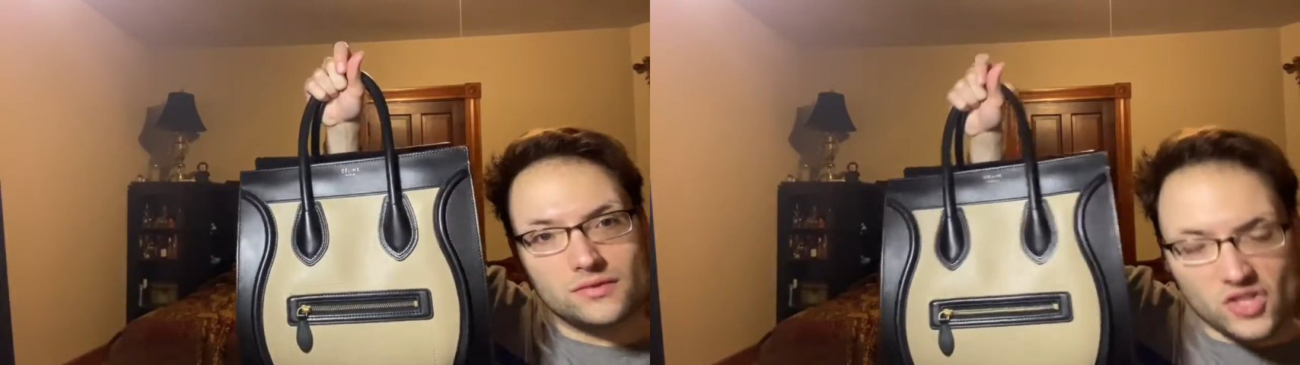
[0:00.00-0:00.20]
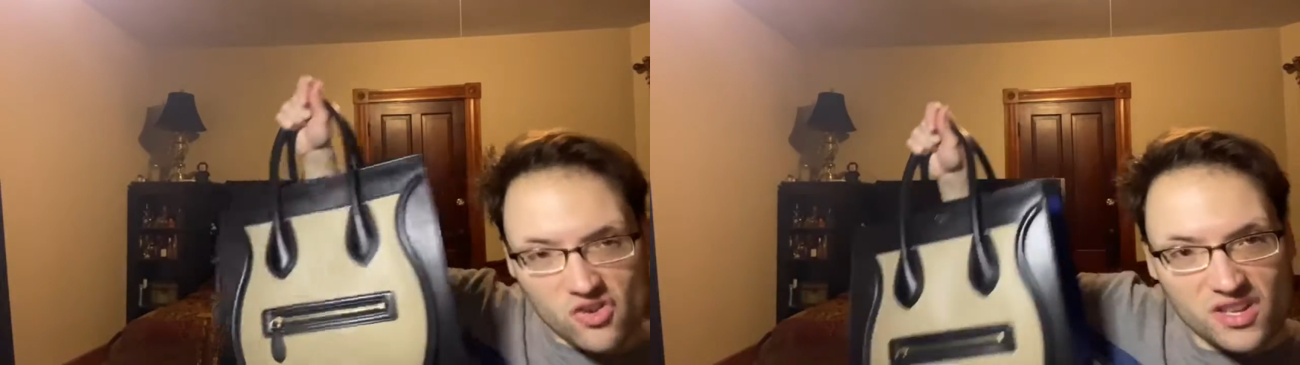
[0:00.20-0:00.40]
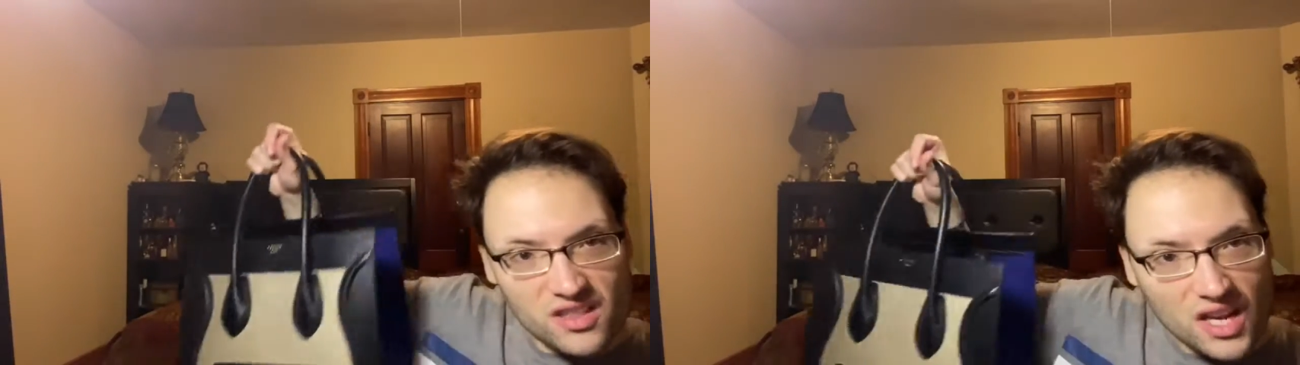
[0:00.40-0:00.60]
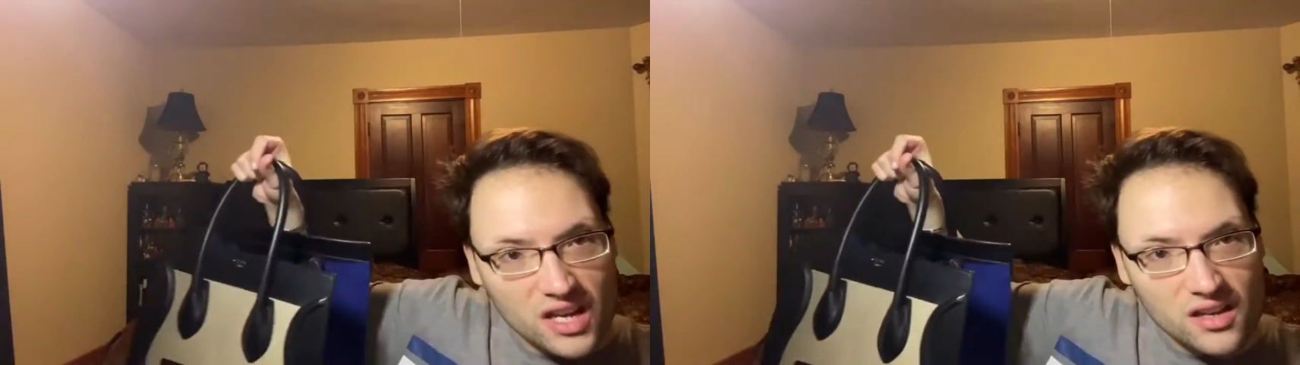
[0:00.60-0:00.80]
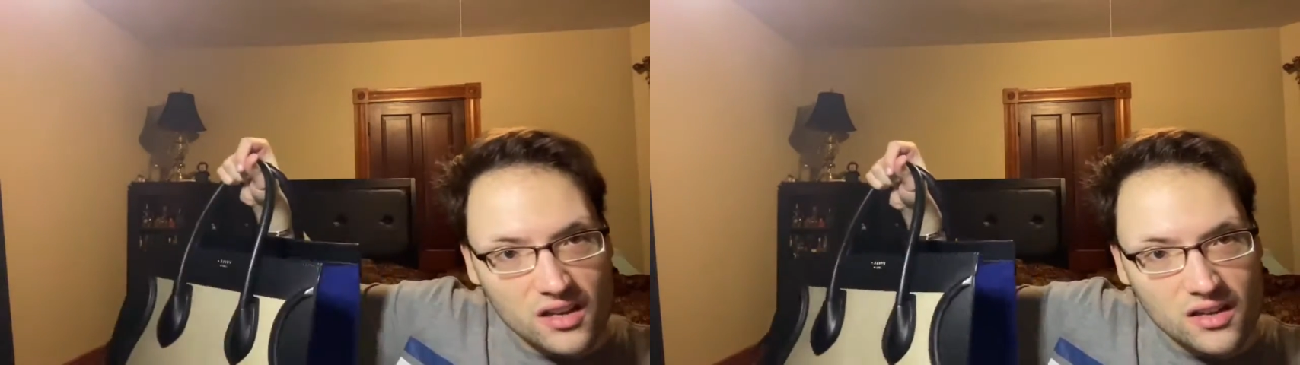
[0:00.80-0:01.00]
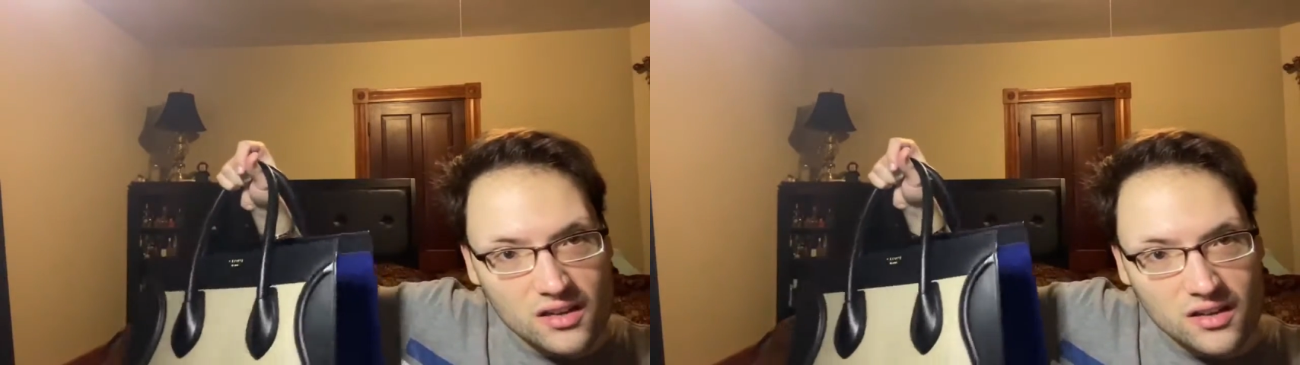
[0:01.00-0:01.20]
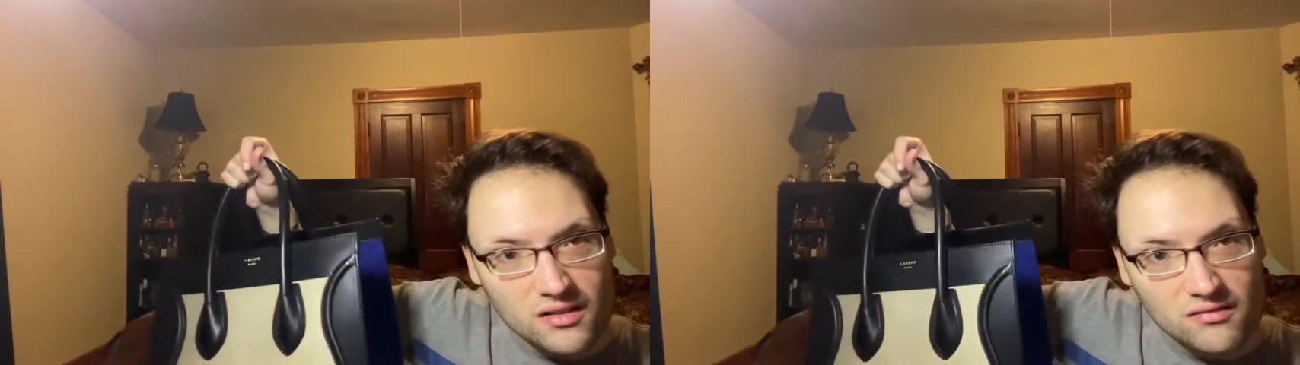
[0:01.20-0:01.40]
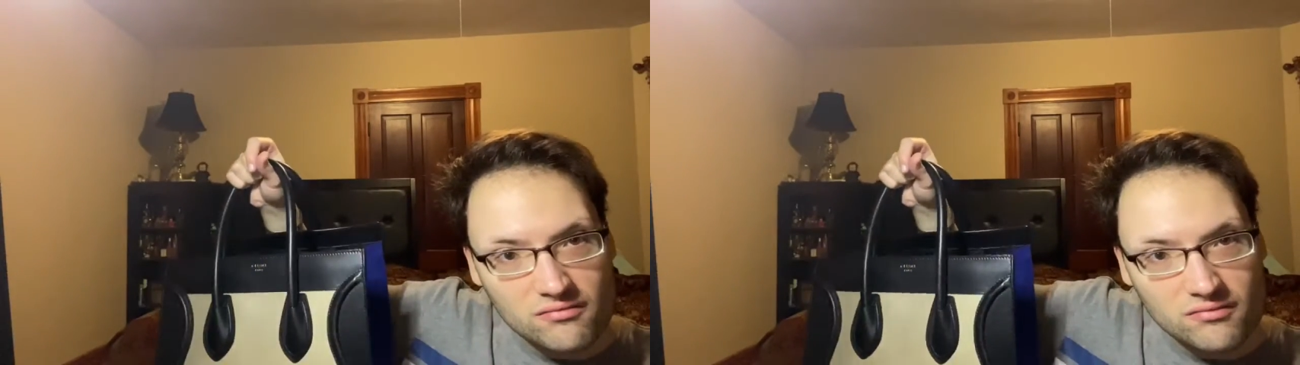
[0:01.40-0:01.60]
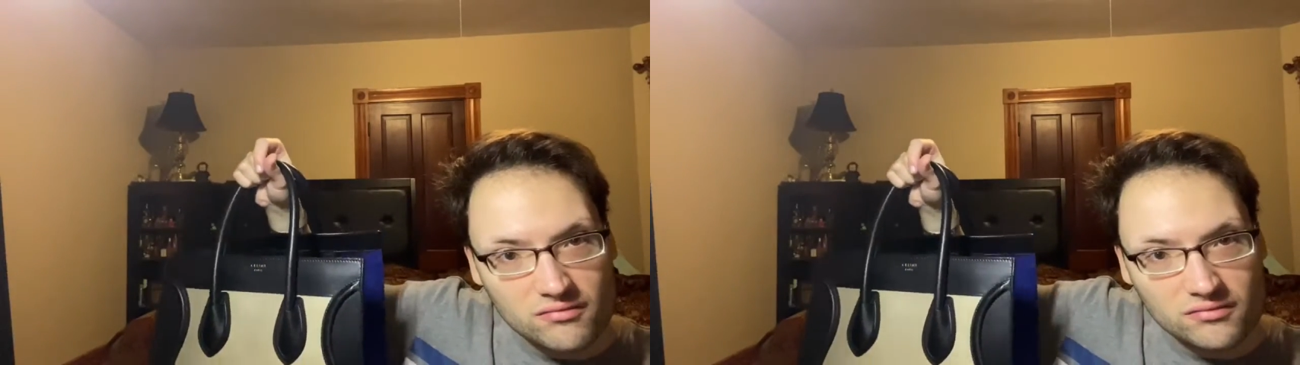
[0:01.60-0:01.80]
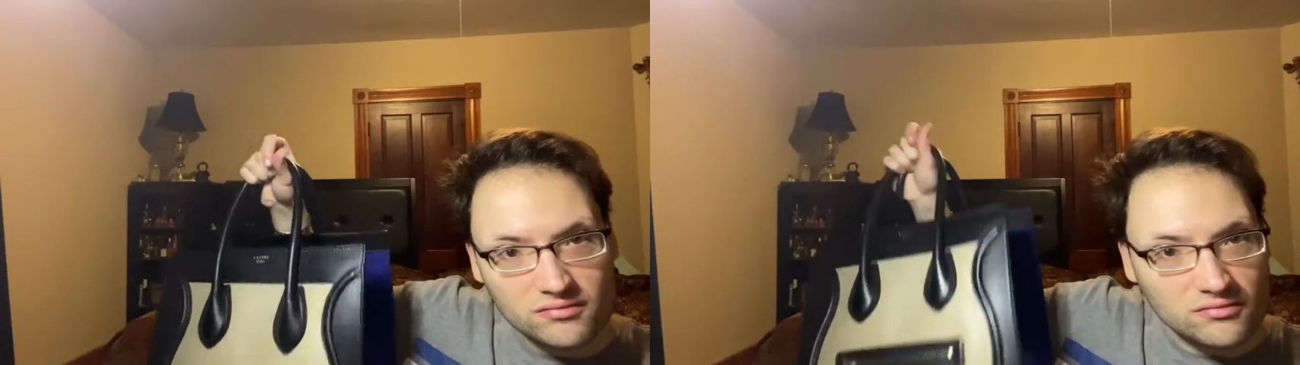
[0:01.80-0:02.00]
Don't you think?
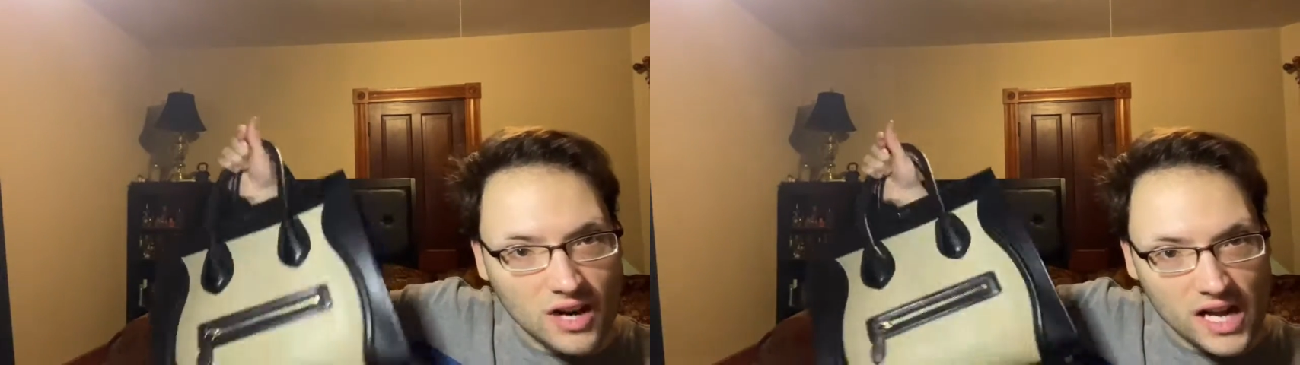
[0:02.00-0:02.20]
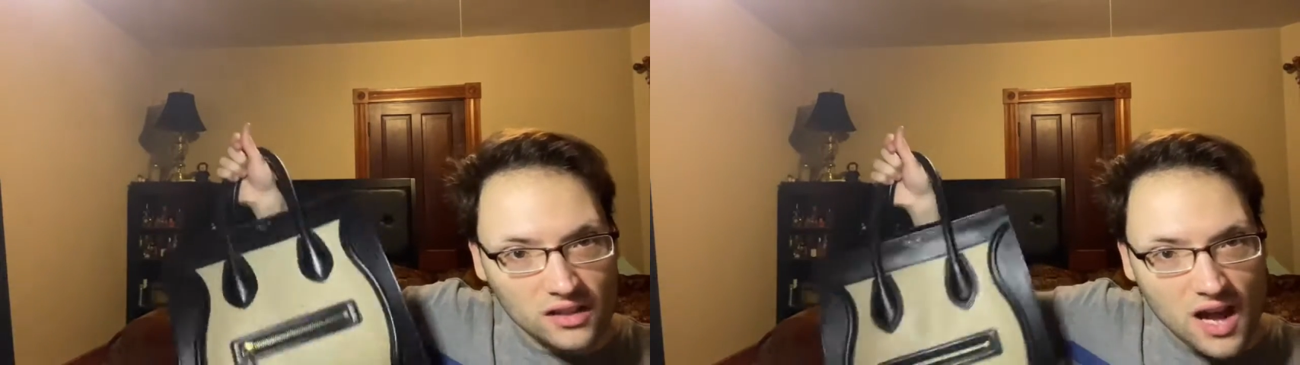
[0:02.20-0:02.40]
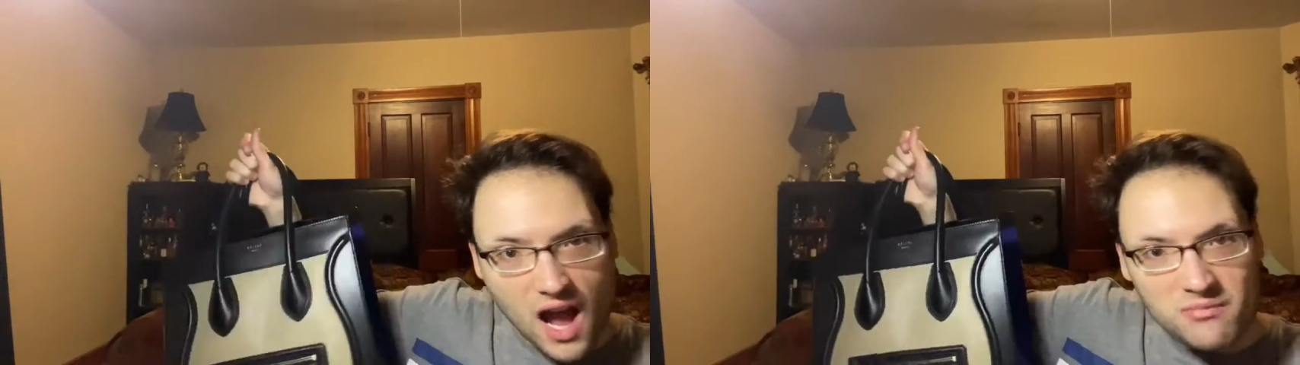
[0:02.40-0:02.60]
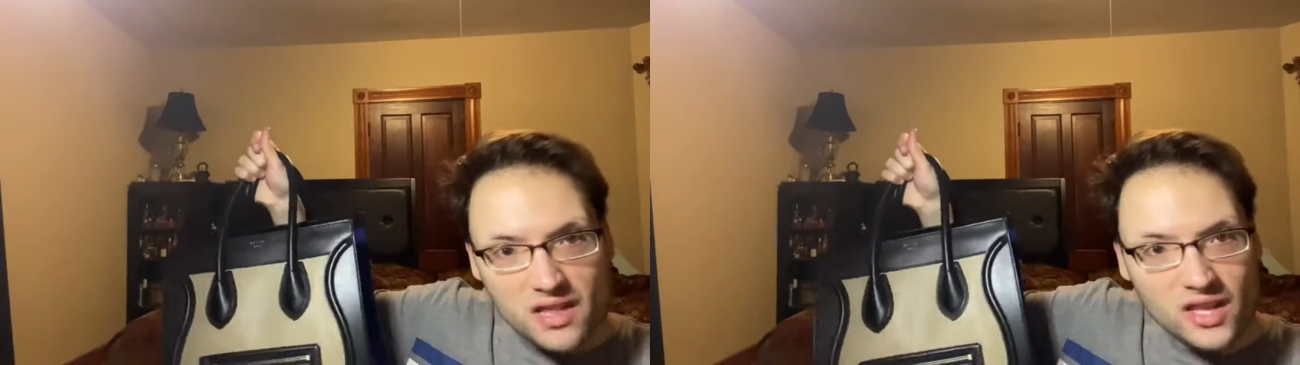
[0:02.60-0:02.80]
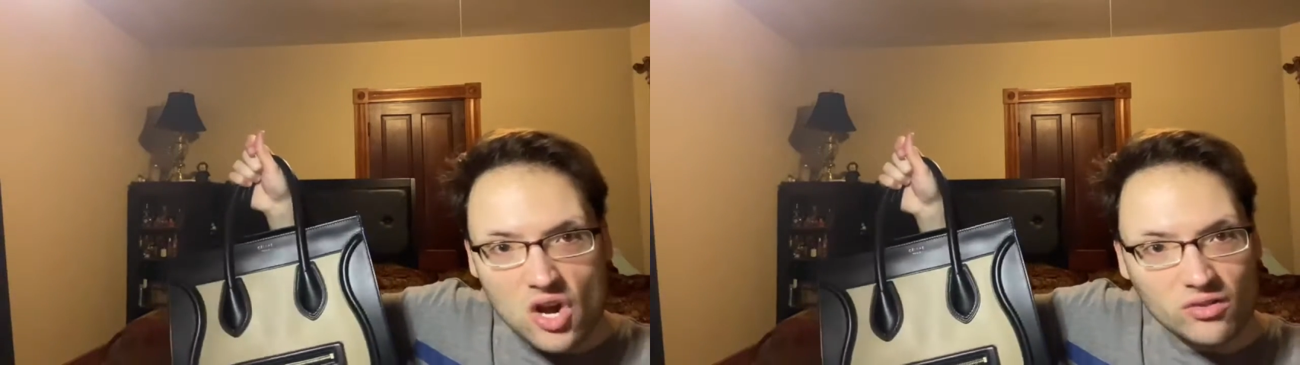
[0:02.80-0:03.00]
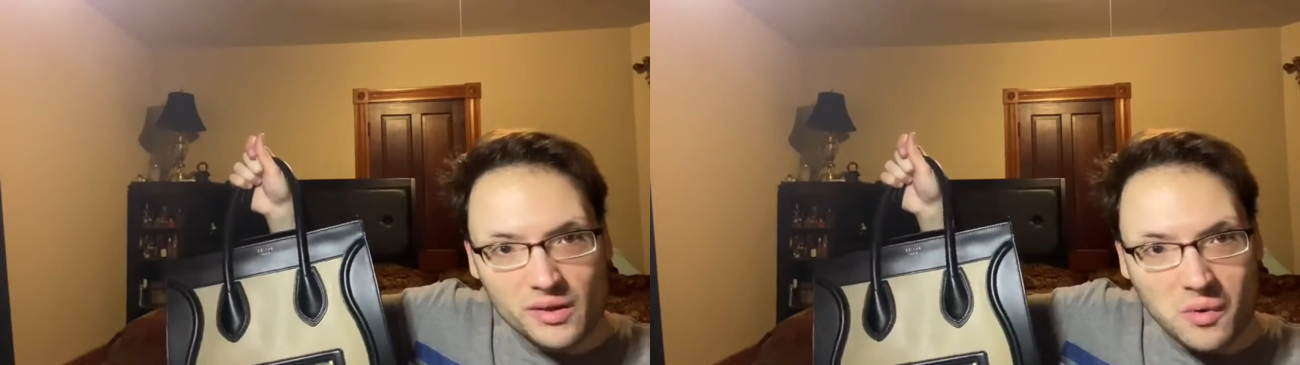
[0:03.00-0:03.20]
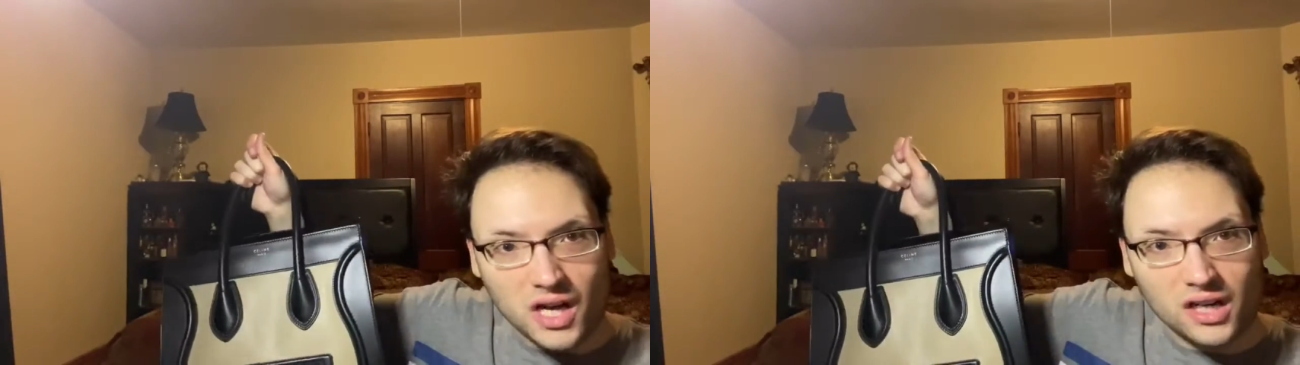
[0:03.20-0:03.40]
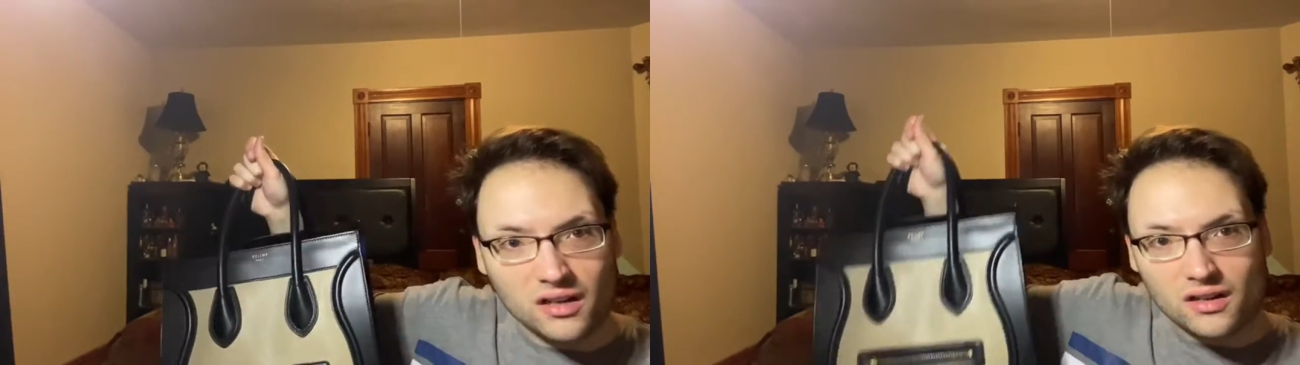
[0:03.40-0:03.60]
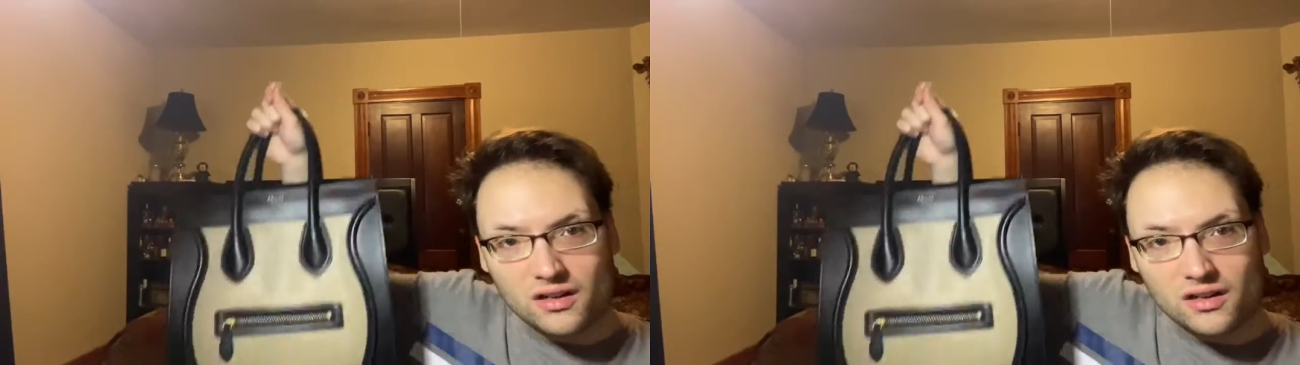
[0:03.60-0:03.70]
Right? I'm not the only one.